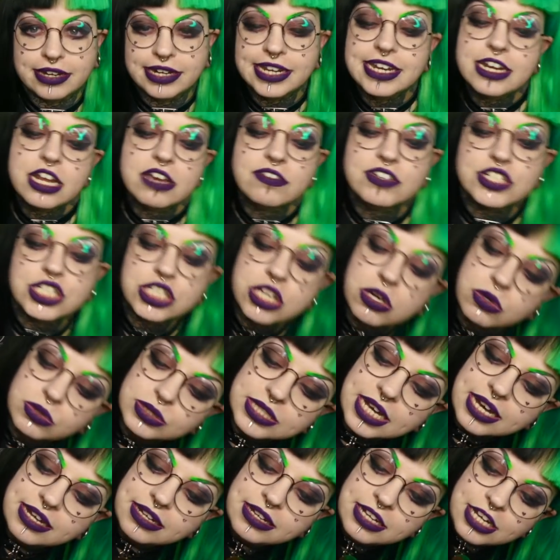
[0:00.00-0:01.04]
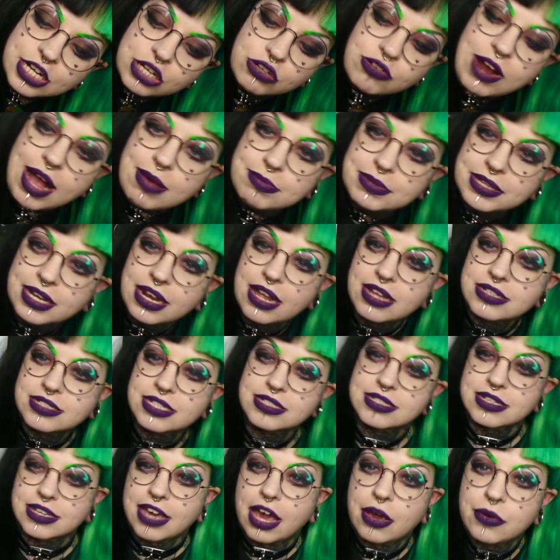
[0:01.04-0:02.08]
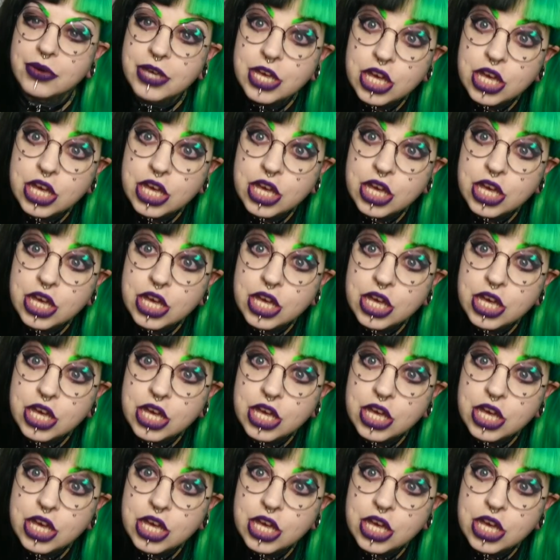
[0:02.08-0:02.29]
Lean over your shoulder, grab the glasses and go